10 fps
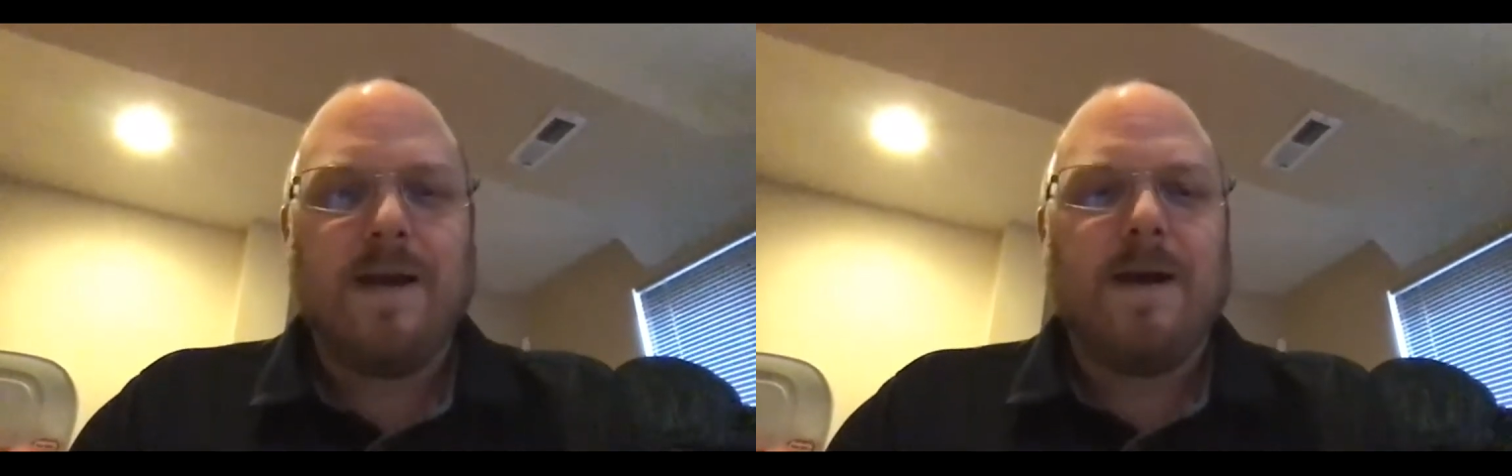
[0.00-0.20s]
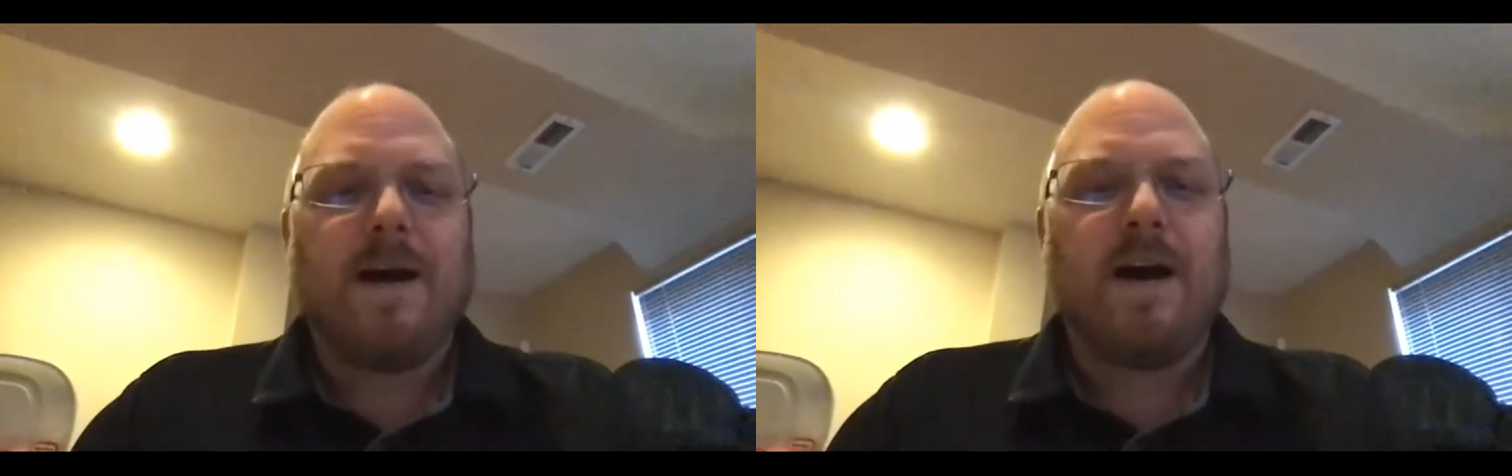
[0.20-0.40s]

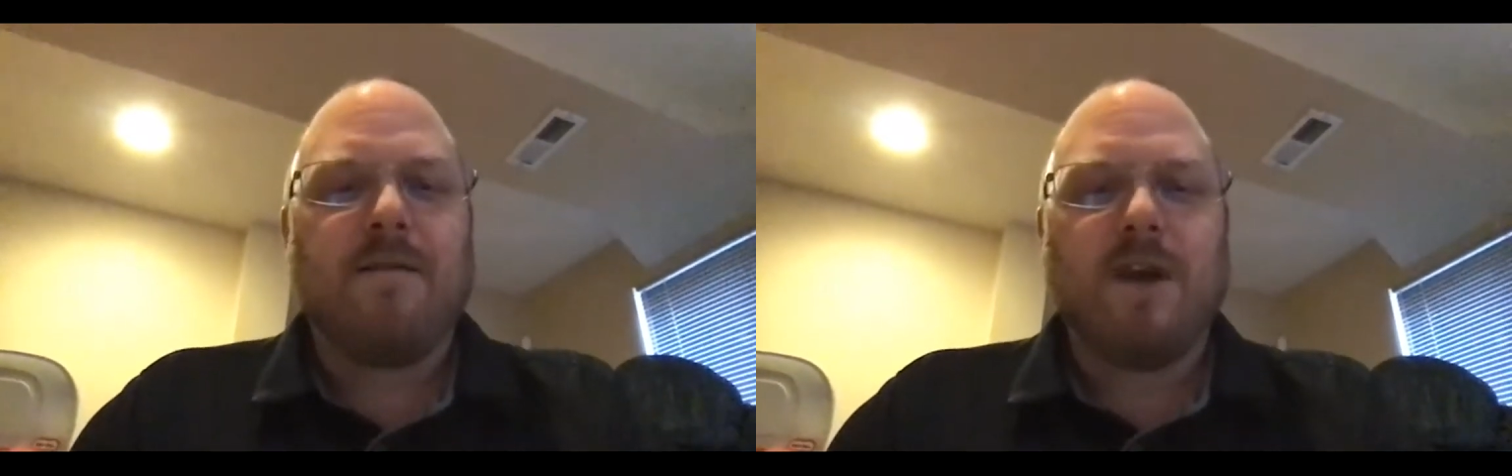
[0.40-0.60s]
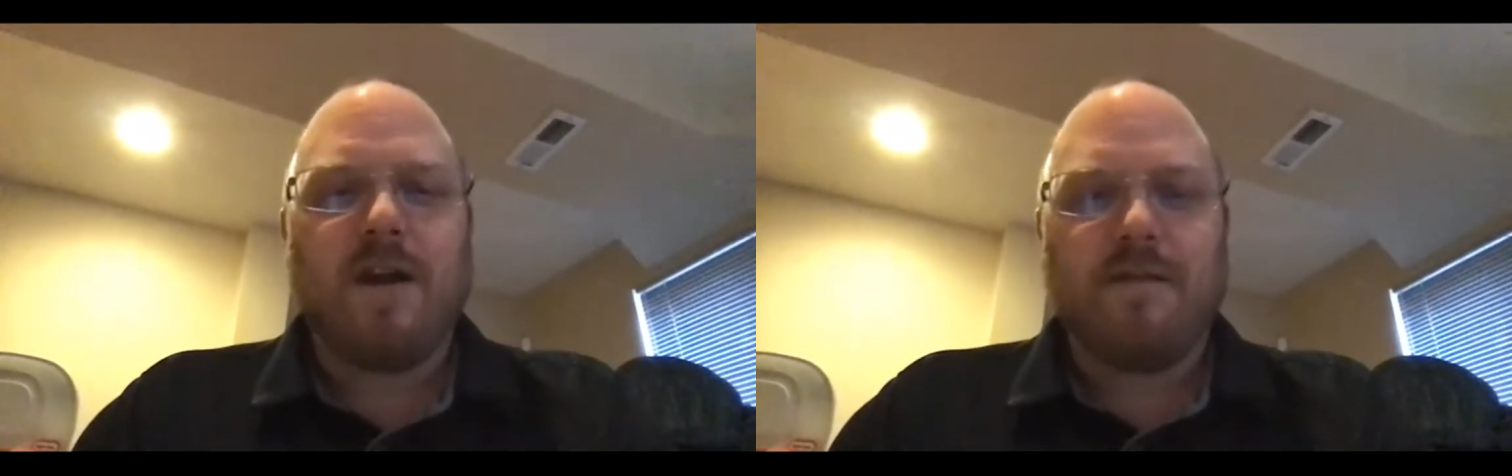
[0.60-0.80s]
I've
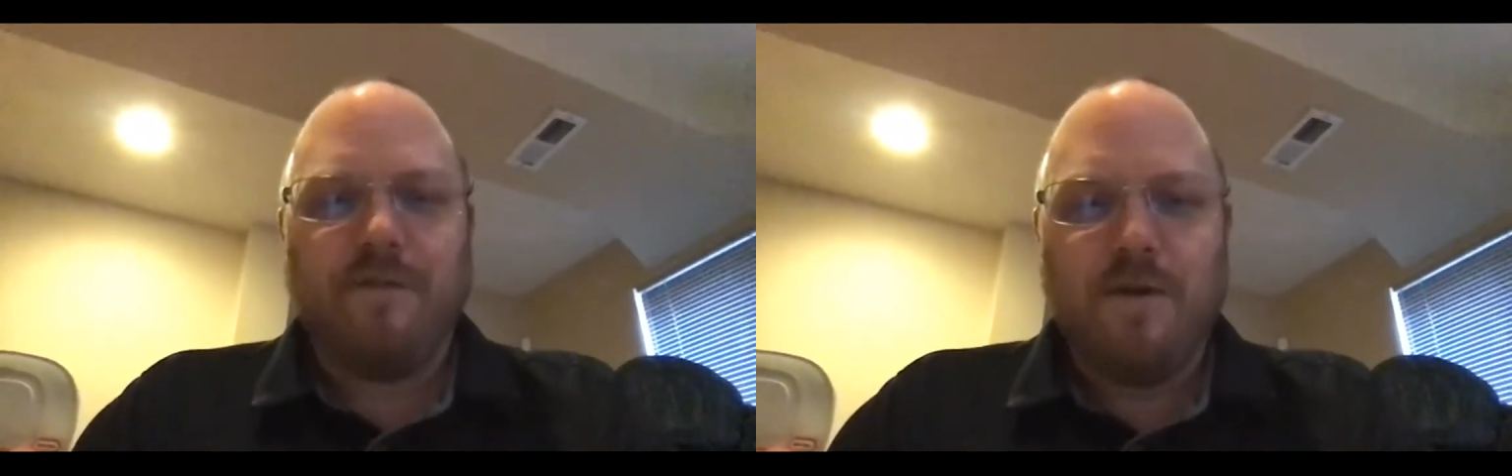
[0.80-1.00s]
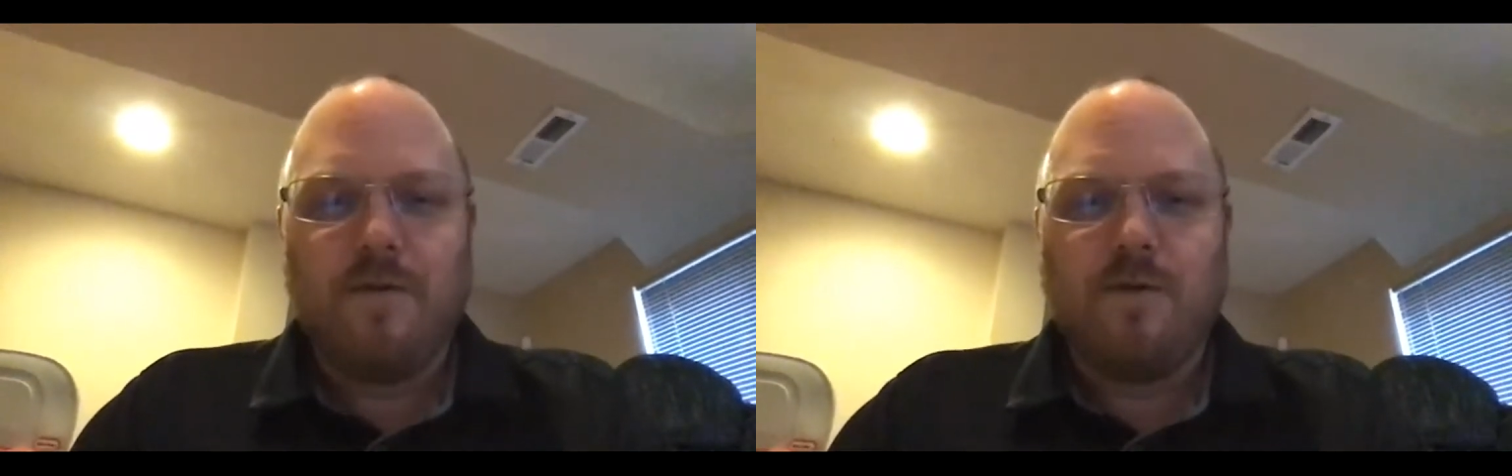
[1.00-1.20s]
gotten a
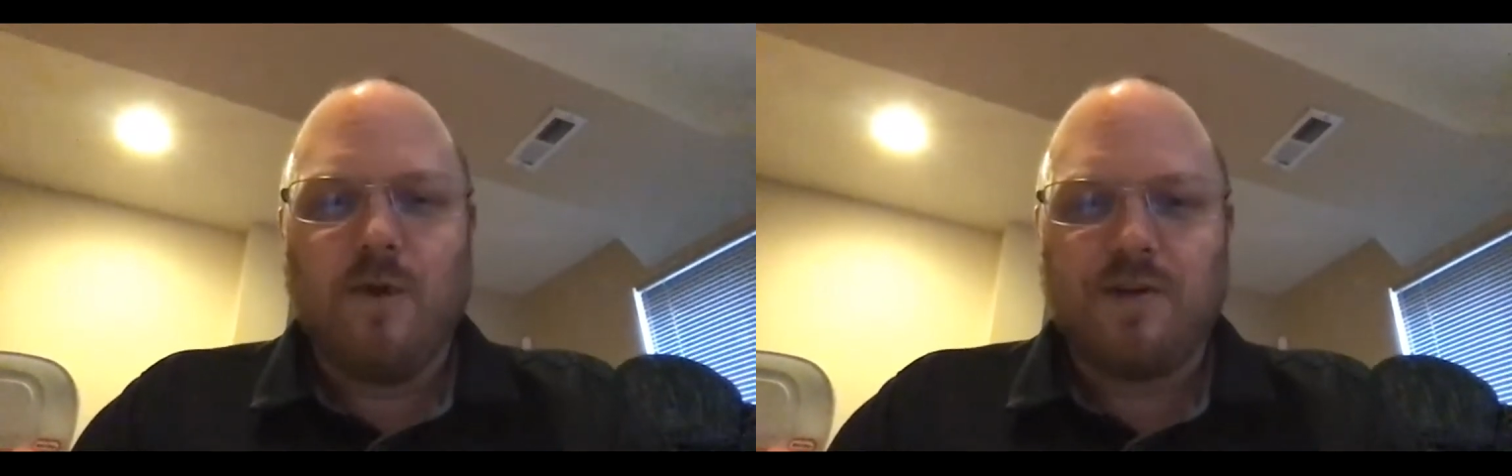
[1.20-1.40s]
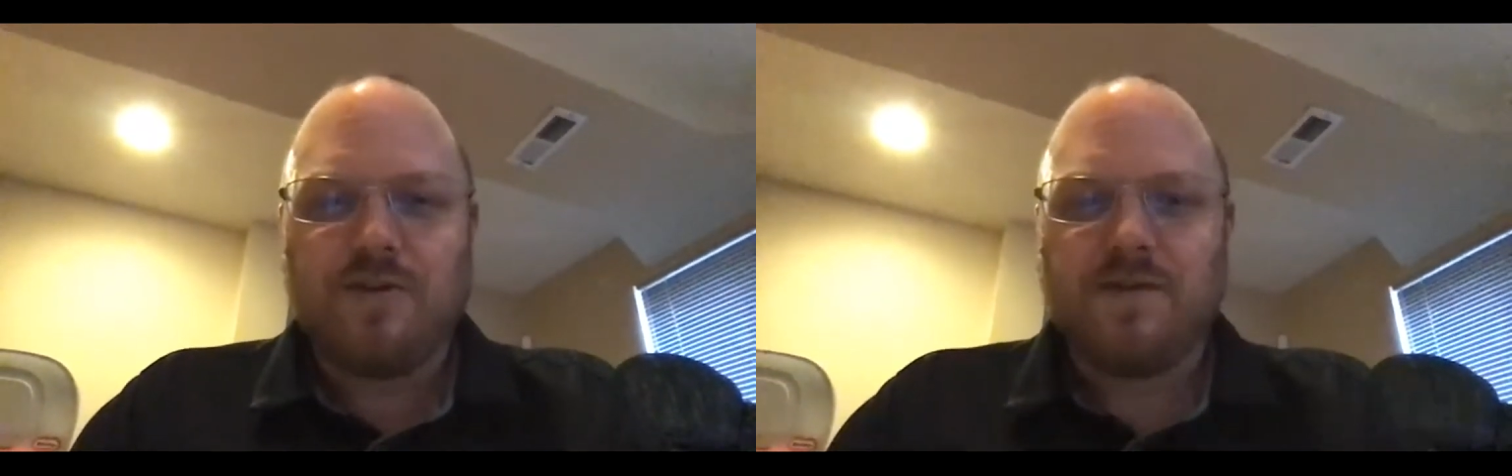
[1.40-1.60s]
few
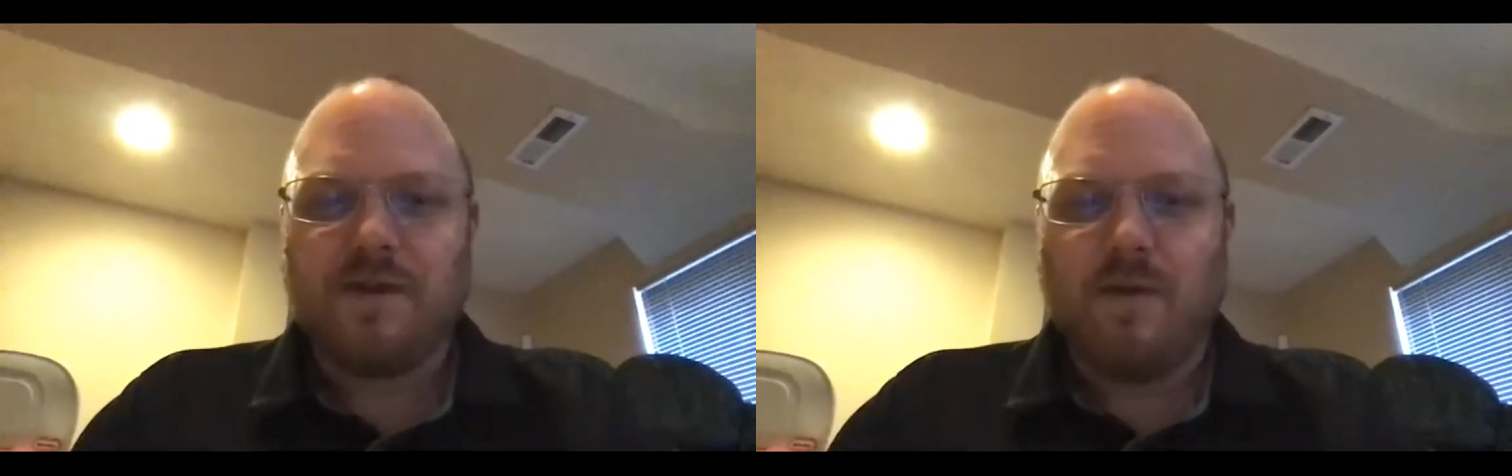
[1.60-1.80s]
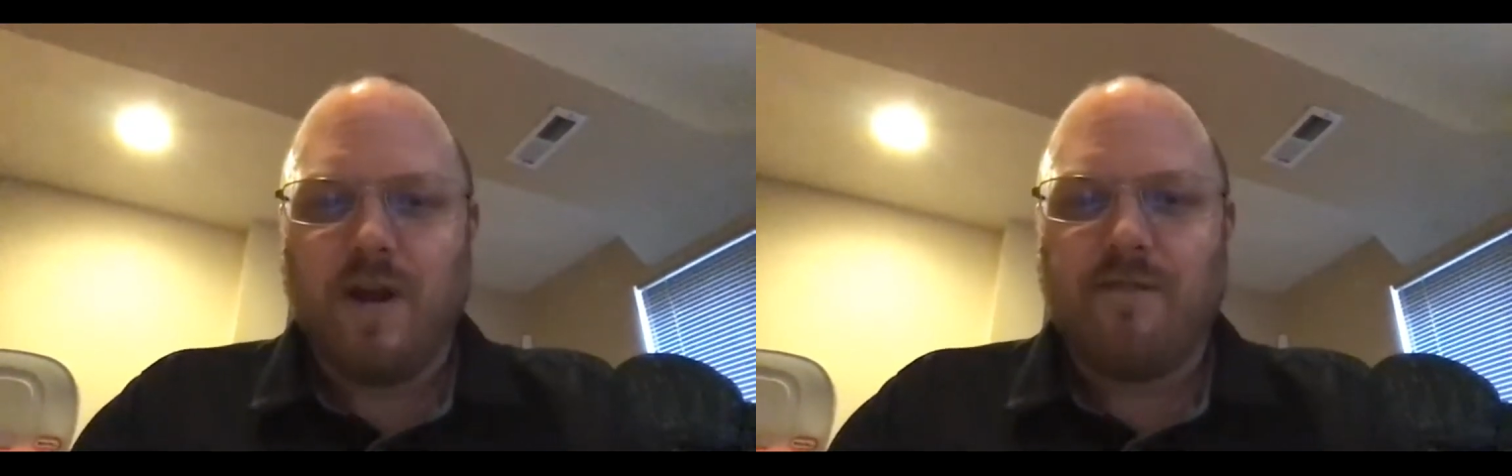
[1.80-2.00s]
questions
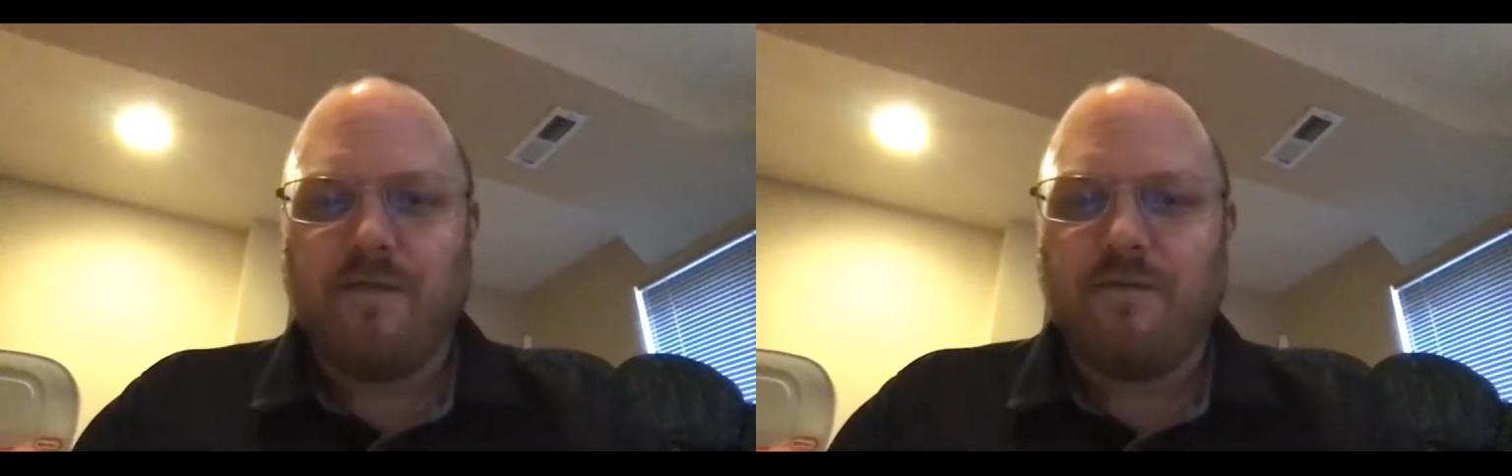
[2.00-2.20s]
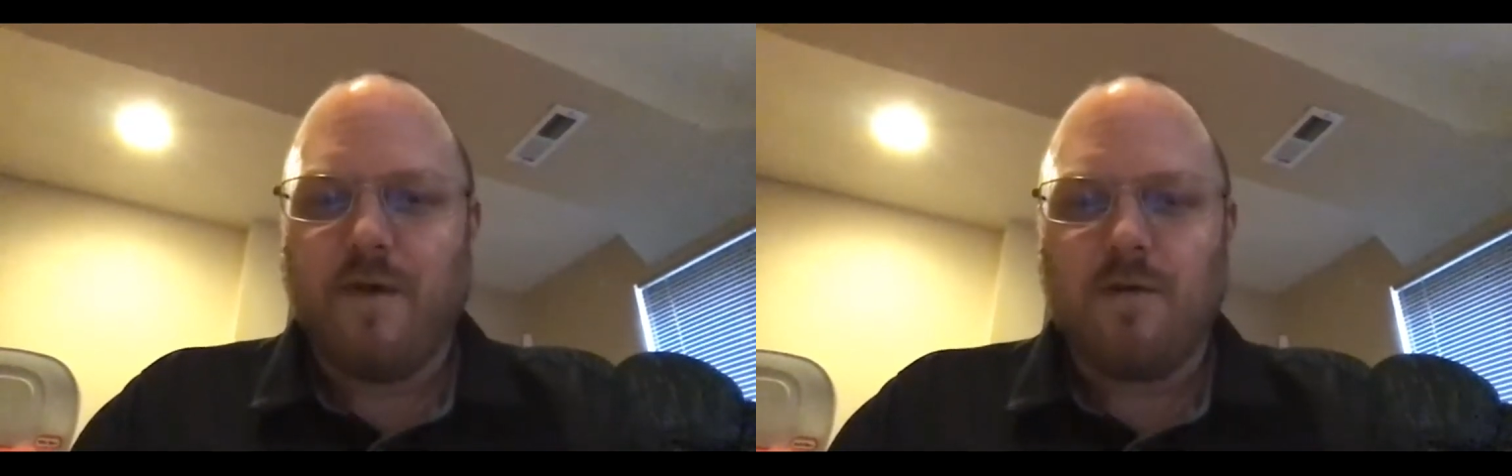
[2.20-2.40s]
already
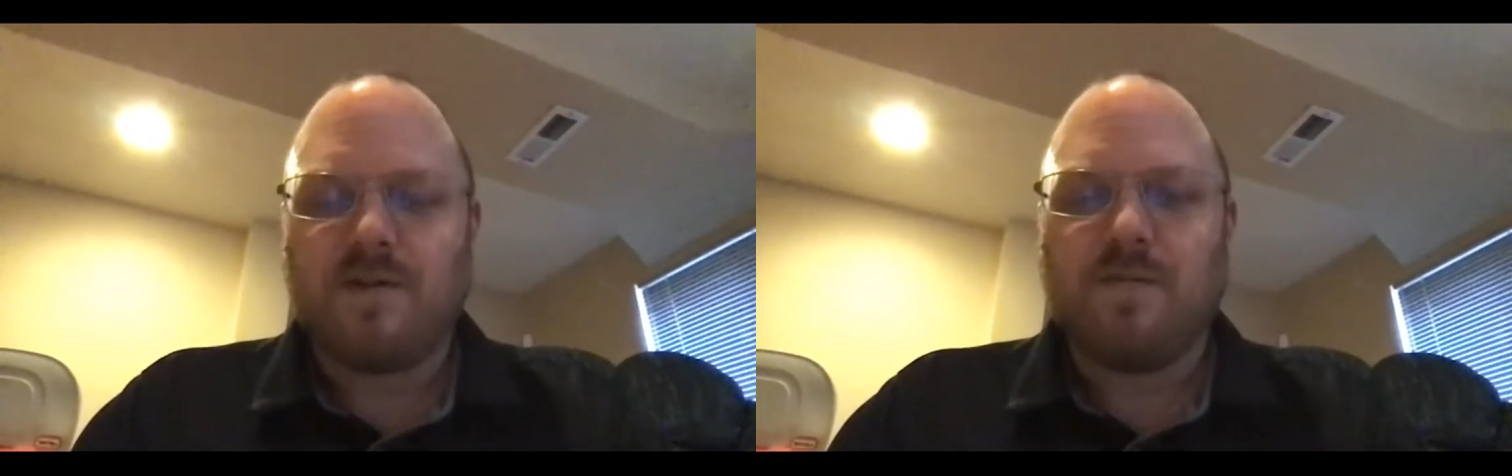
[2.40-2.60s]
from folks,